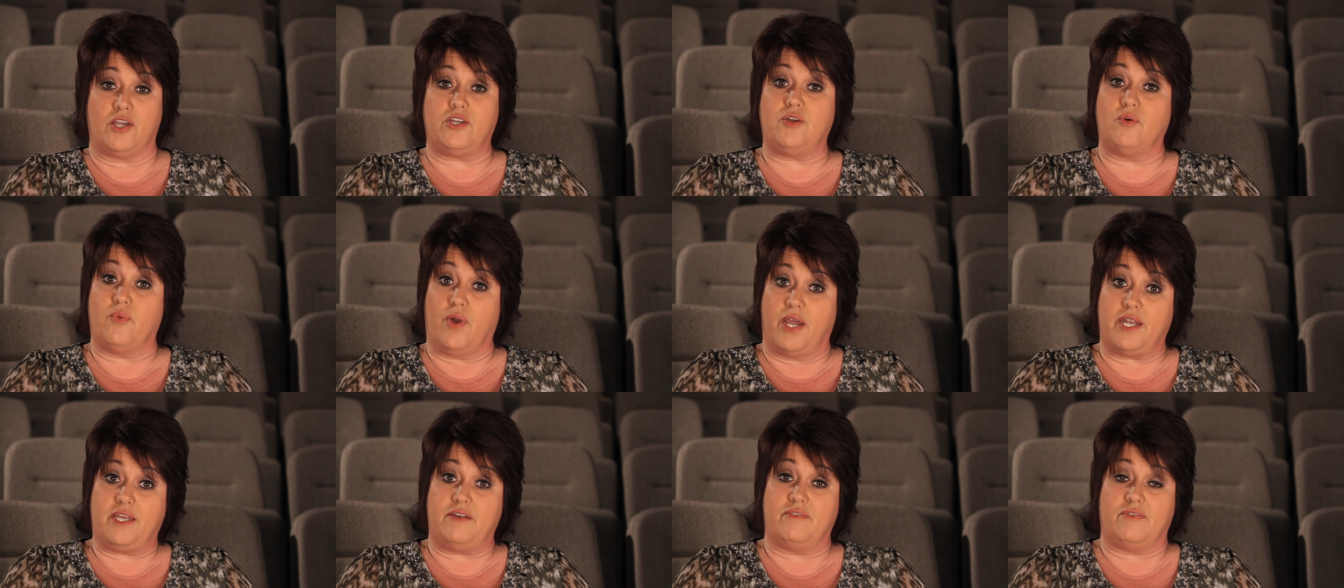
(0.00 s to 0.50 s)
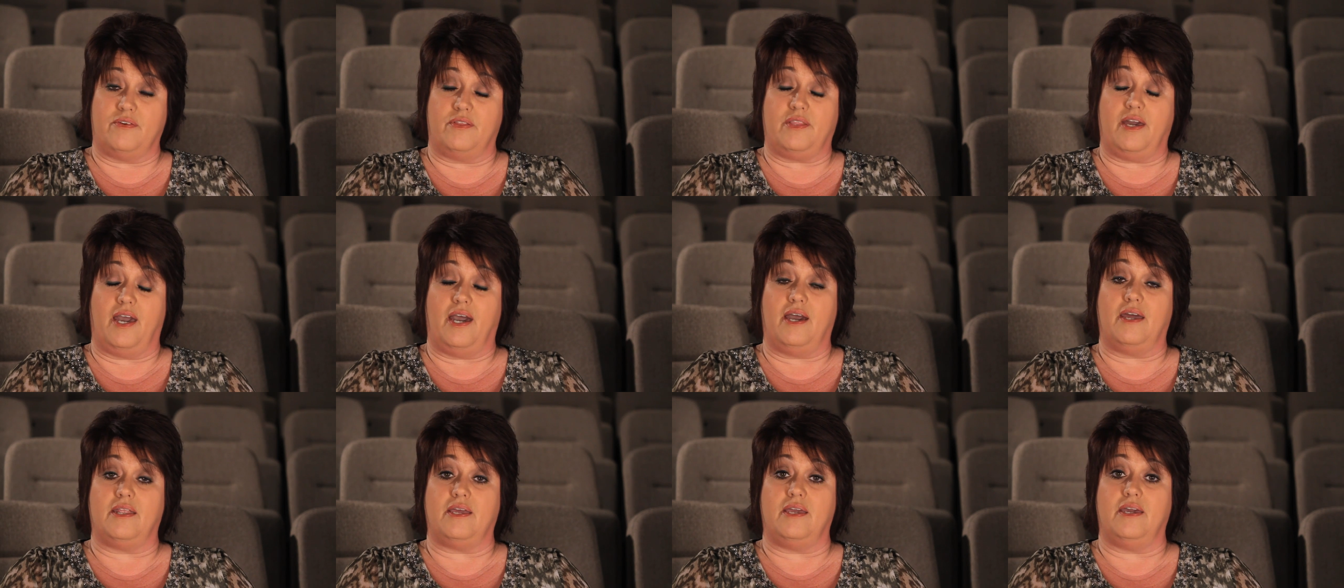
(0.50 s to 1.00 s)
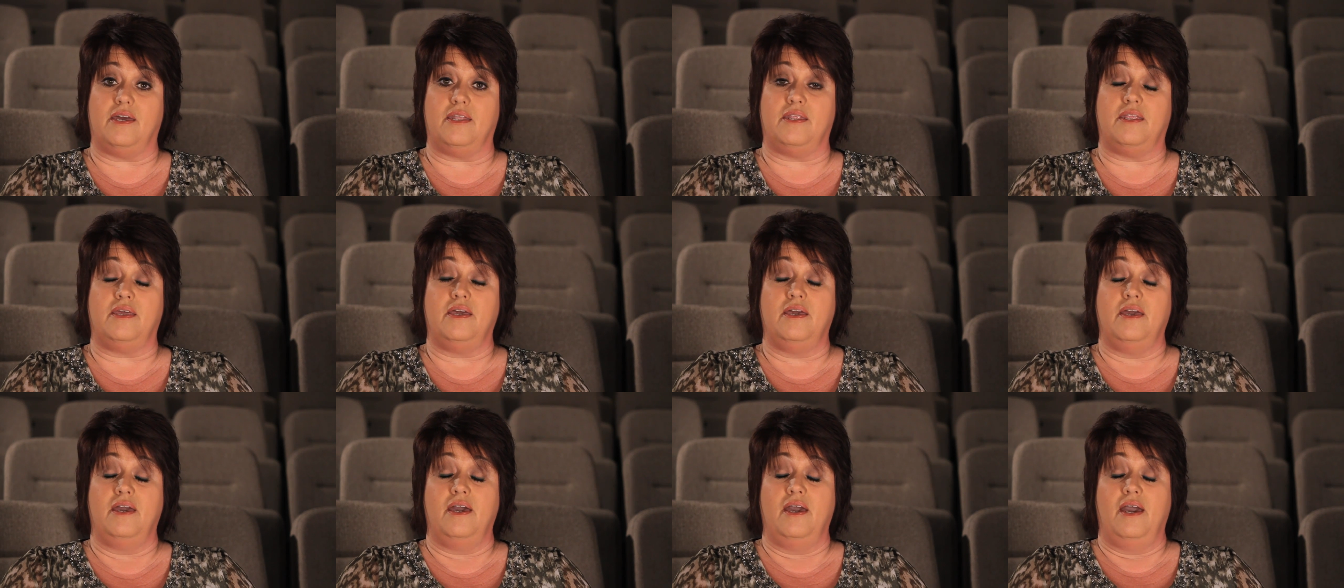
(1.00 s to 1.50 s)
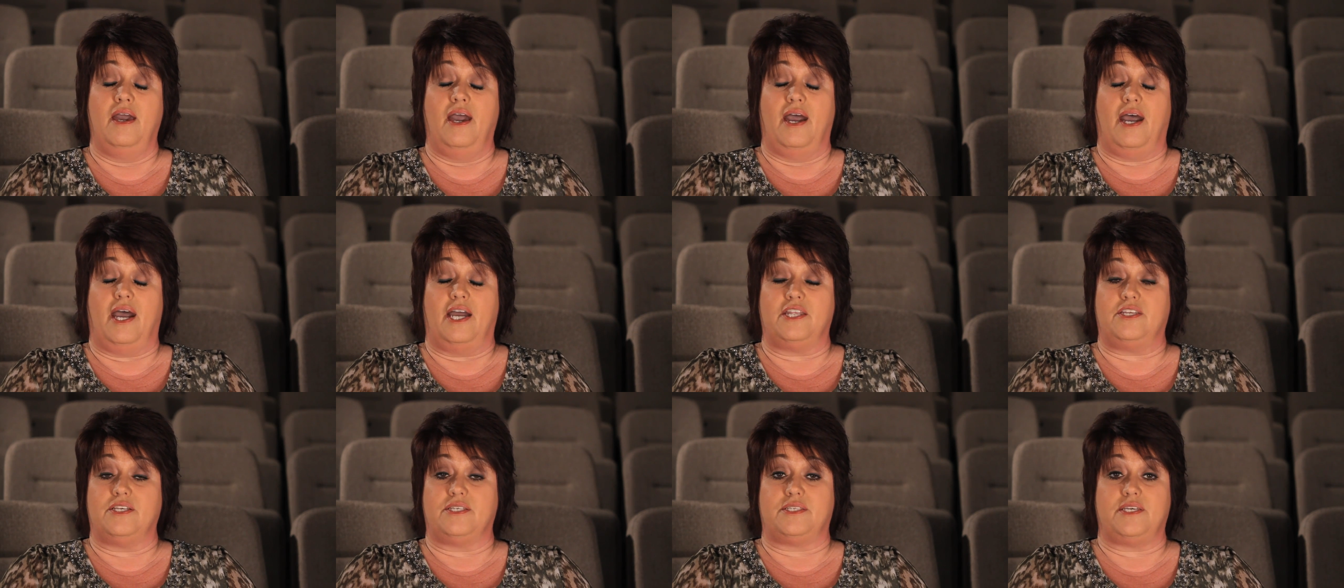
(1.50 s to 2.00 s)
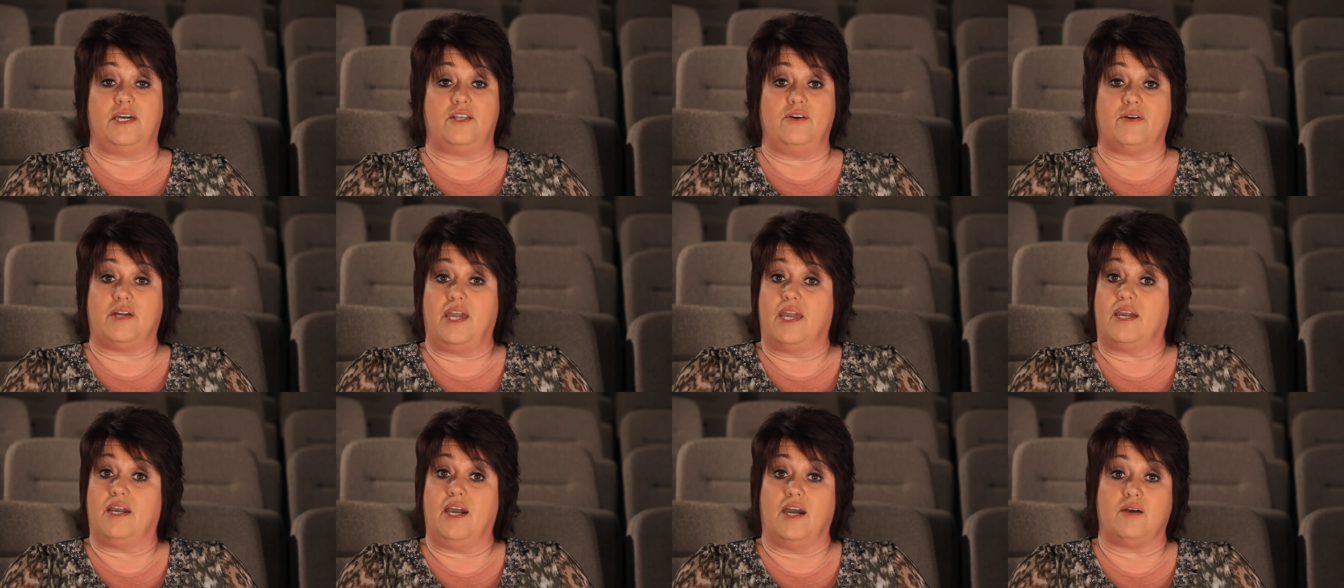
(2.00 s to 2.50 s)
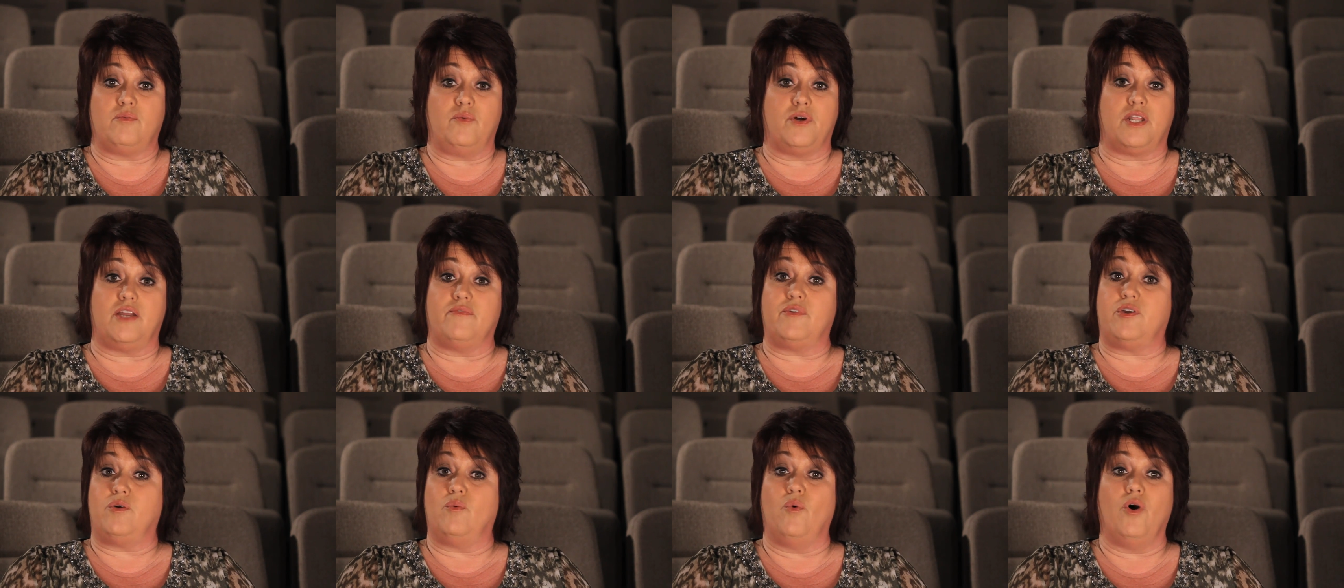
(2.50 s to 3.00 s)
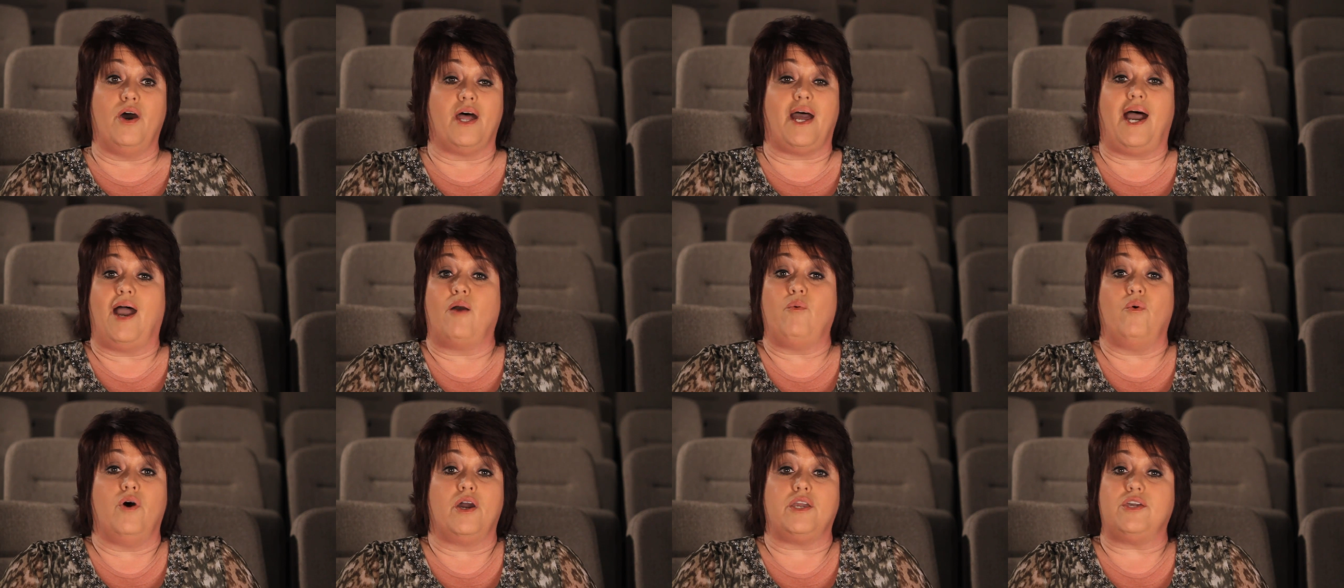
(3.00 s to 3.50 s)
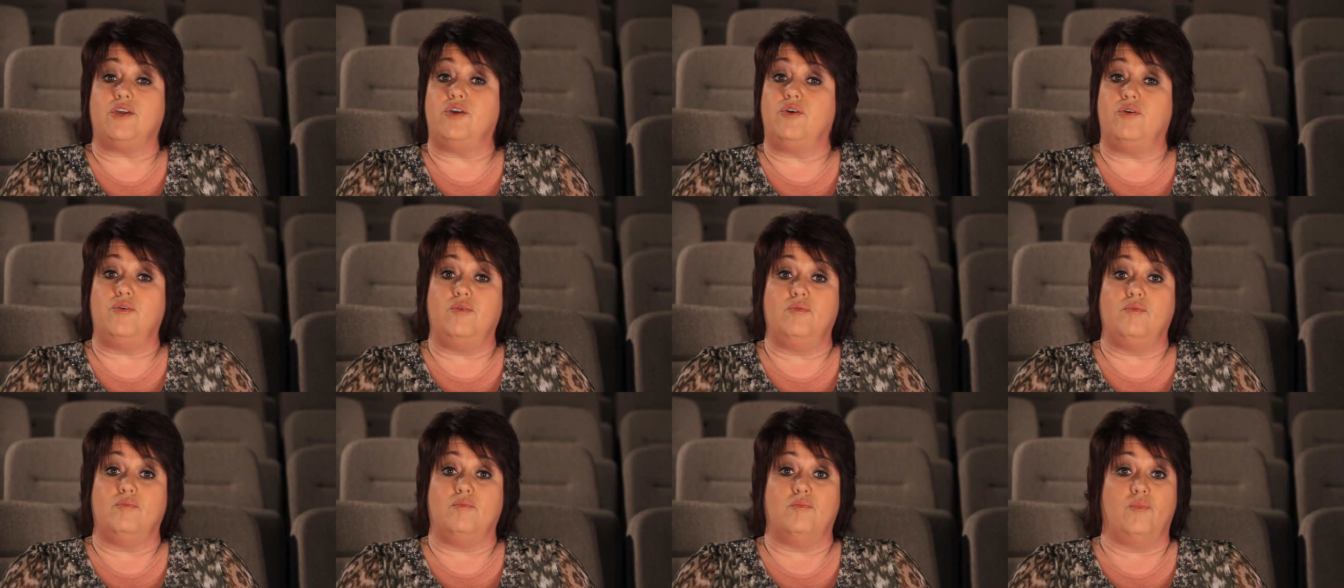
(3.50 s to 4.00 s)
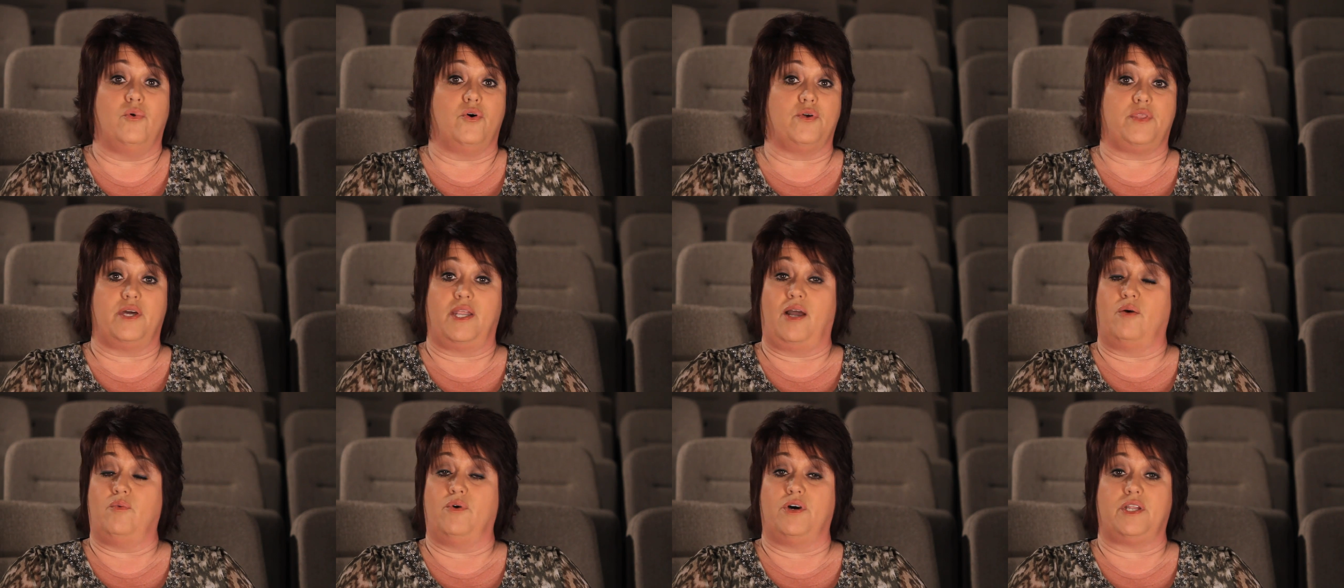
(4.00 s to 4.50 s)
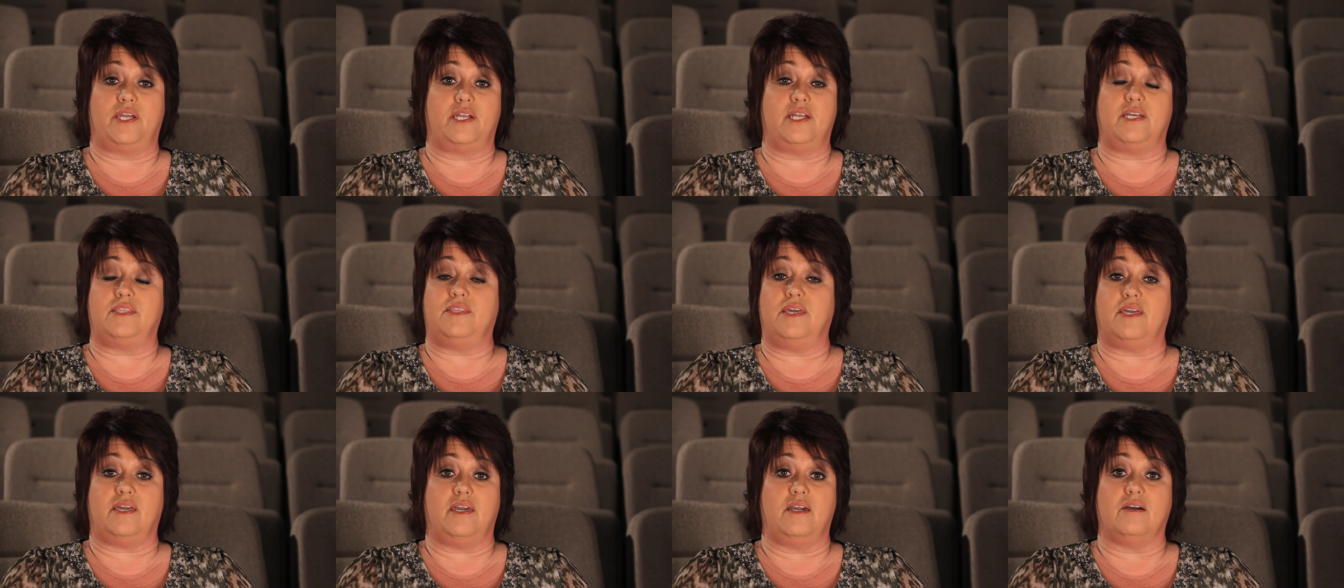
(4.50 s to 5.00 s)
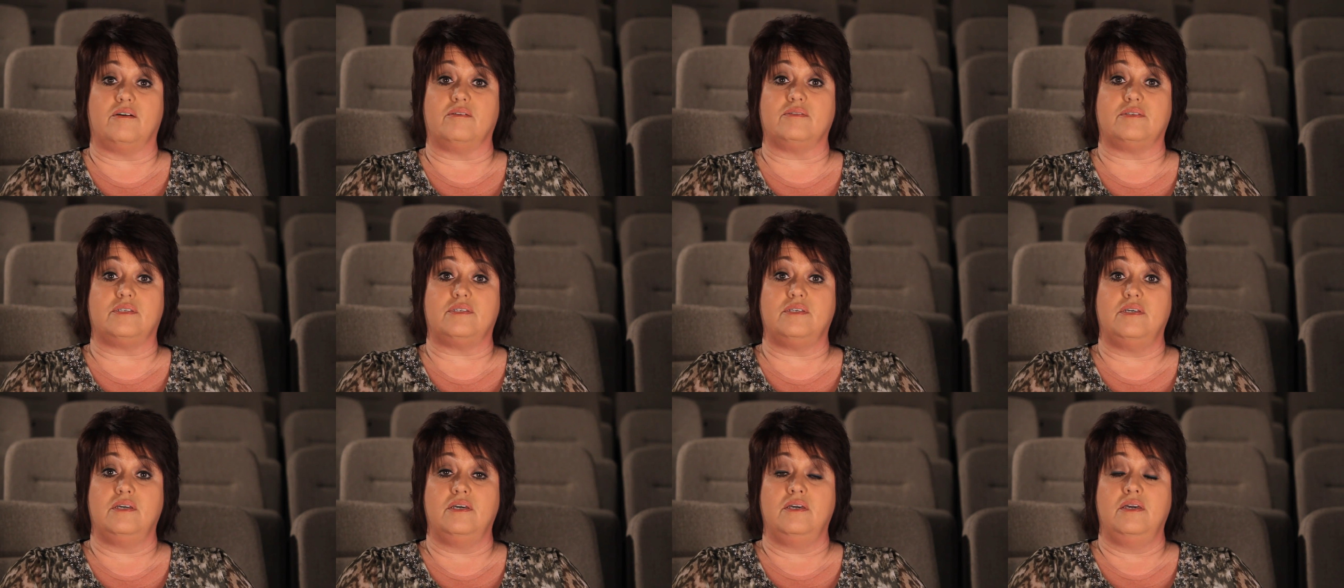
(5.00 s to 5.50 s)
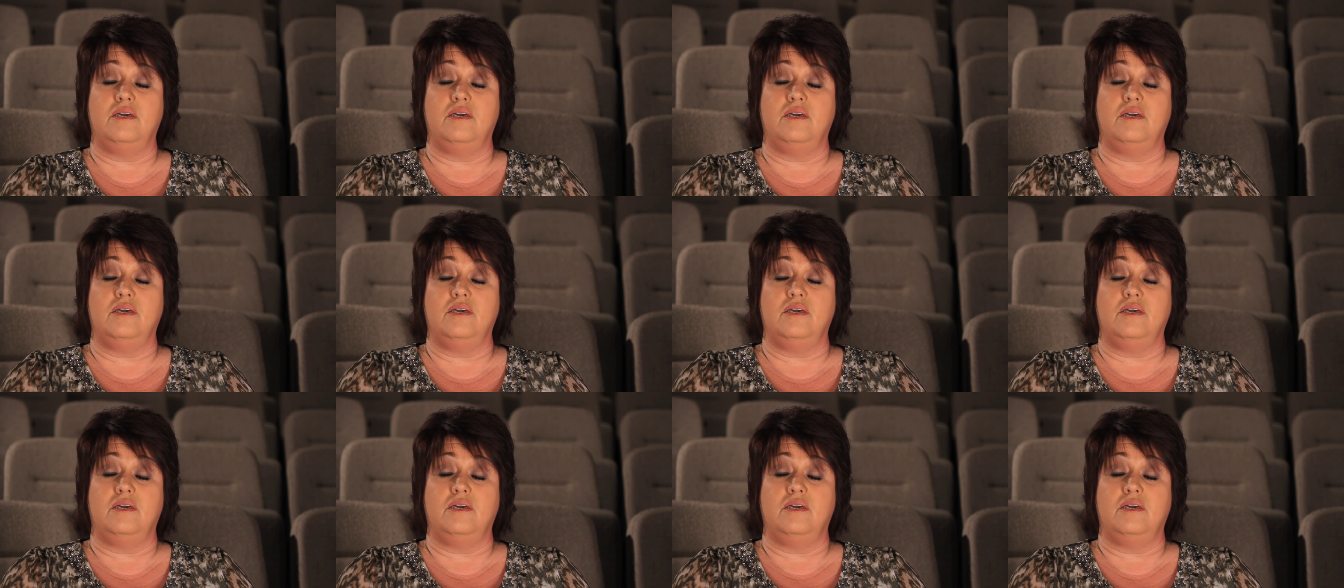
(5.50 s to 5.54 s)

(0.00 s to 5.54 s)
you ready for that? And I just said, okay, God, whatever you want. I want you more than I want anything else.